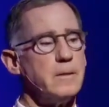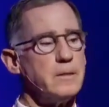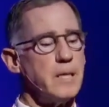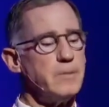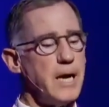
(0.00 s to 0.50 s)

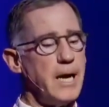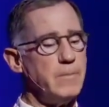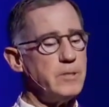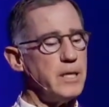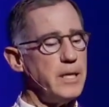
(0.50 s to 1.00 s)

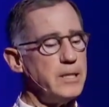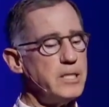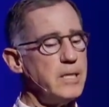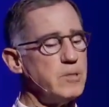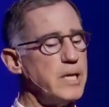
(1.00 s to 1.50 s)
Sometimes
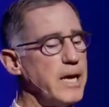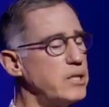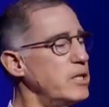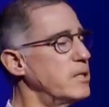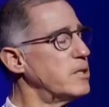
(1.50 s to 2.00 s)
it seems
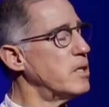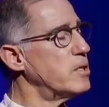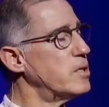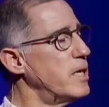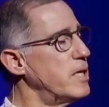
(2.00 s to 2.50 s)
like
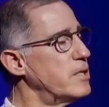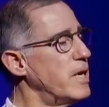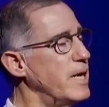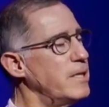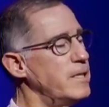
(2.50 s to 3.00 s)
Jesus is
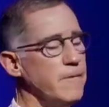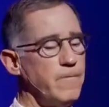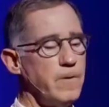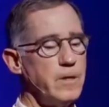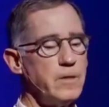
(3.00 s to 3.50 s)

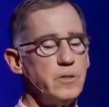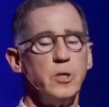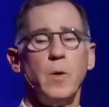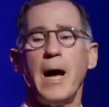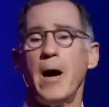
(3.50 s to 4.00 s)
indifferent
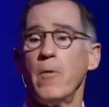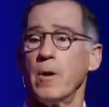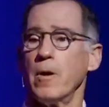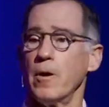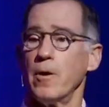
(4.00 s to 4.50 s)
to
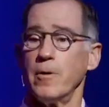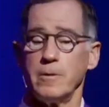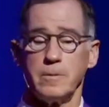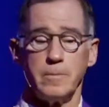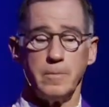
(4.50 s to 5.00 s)
our
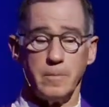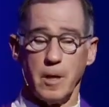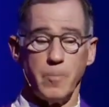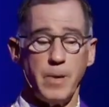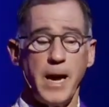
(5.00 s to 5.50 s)
hurt,
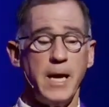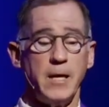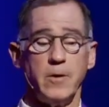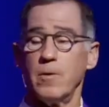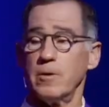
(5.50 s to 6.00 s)
our
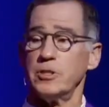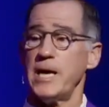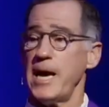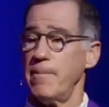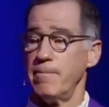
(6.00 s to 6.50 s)
pain, or
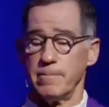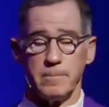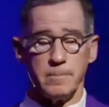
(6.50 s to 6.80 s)
shame.